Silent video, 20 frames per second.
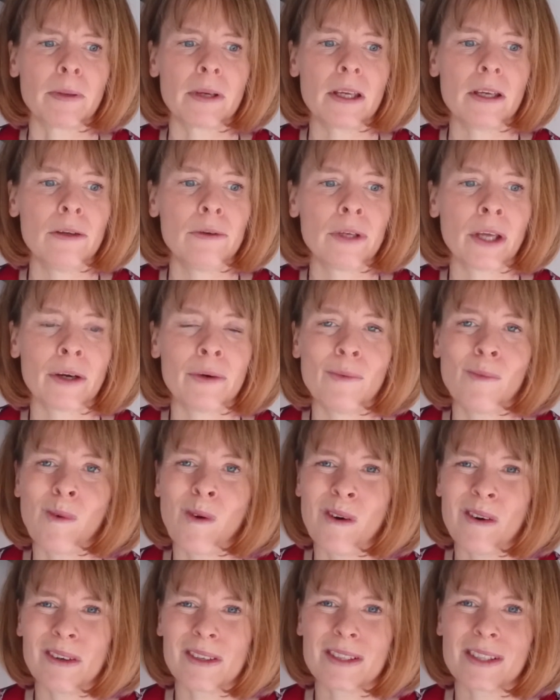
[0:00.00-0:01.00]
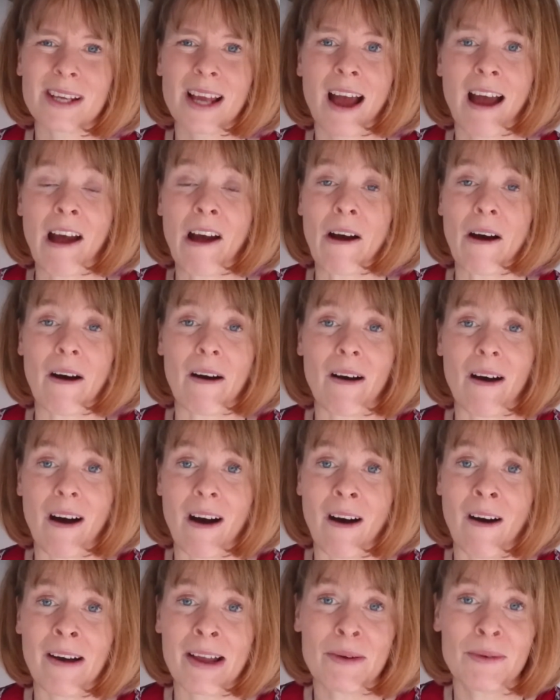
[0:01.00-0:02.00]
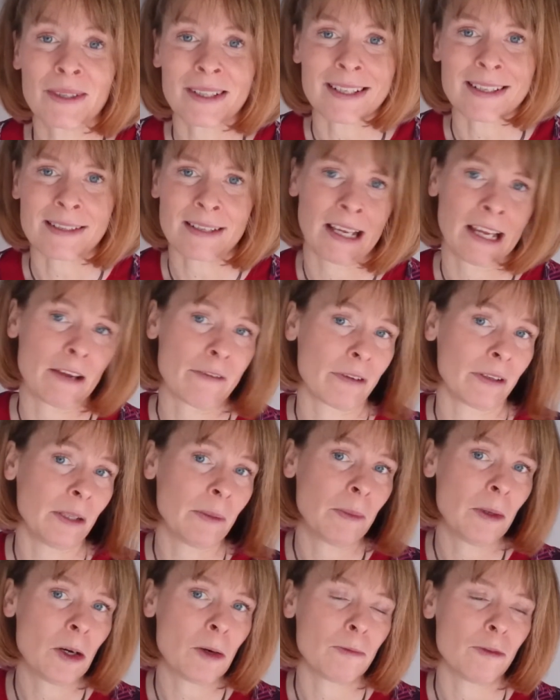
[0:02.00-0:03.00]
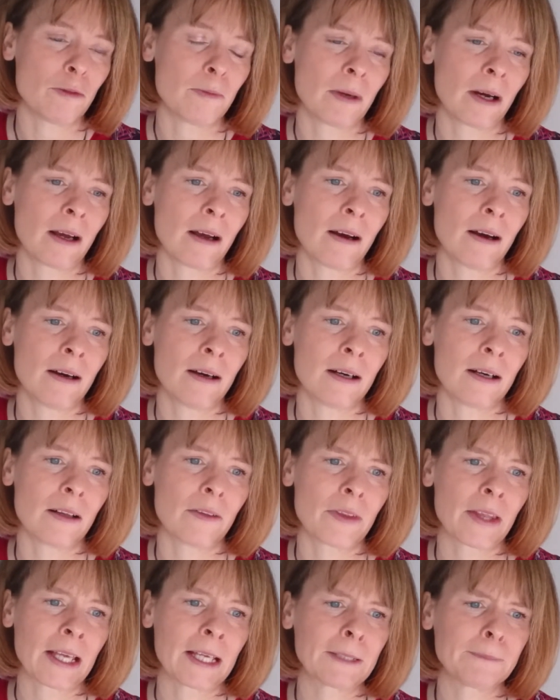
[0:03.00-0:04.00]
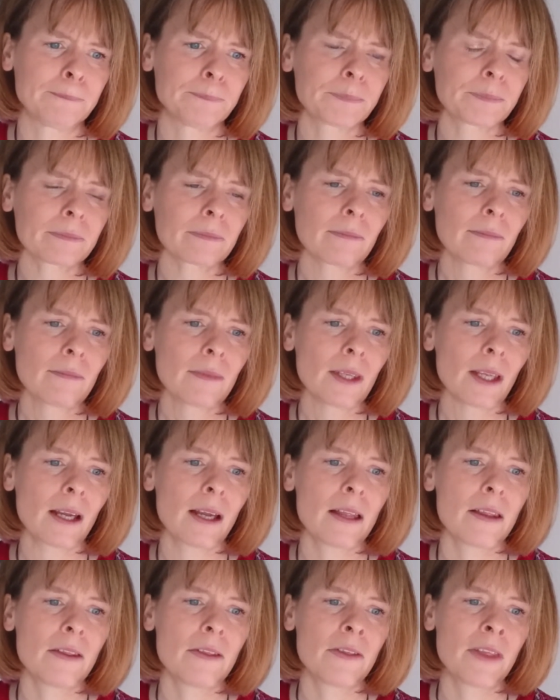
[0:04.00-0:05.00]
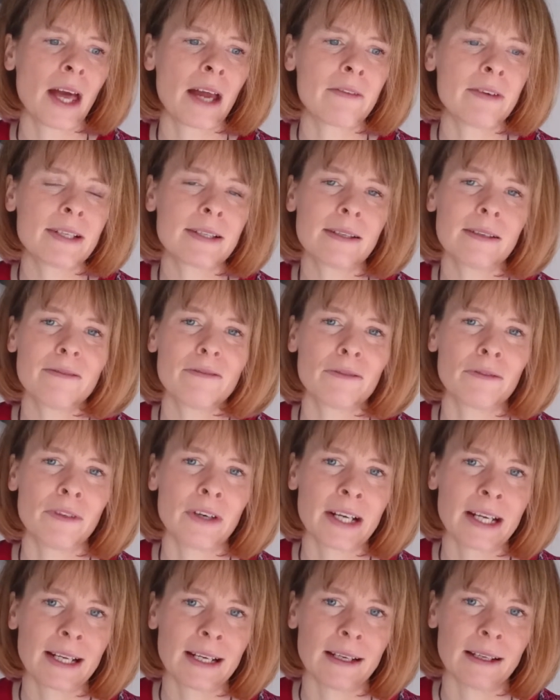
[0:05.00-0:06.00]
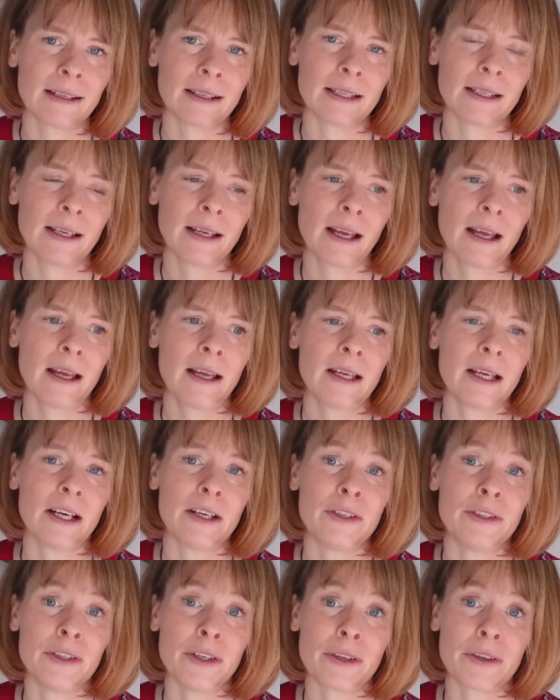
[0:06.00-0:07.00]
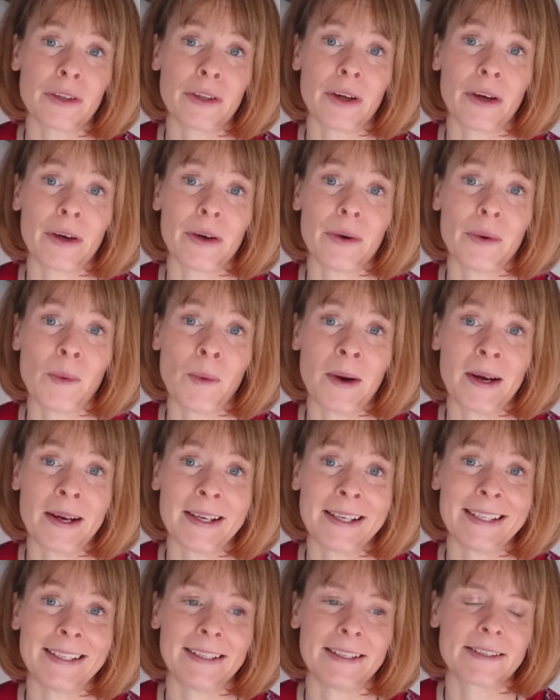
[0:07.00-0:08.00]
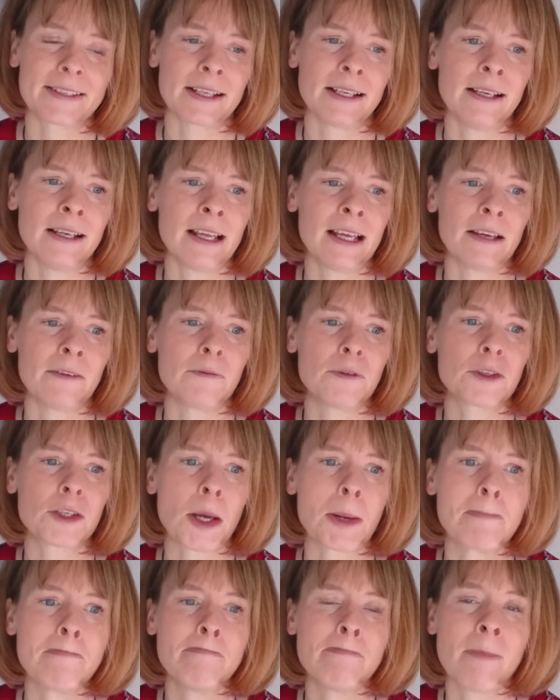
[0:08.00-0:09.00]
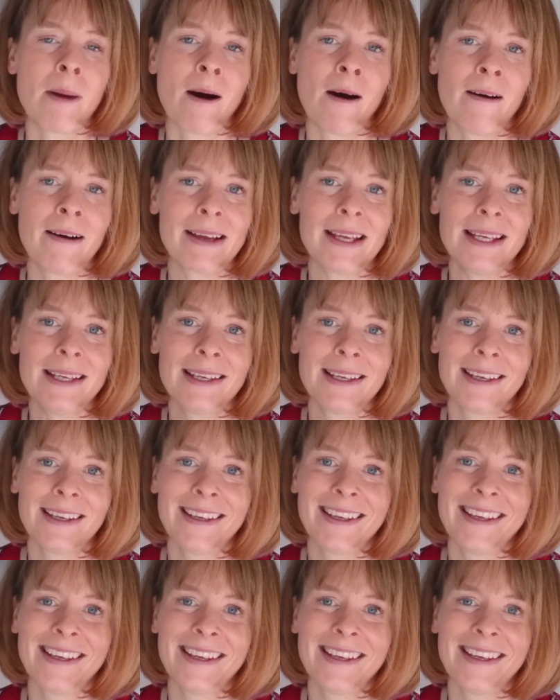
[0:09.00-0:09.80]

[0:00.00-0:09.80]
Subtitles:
But you know what? I want to say from the bottom of my heart that there isn't really another way to live. So my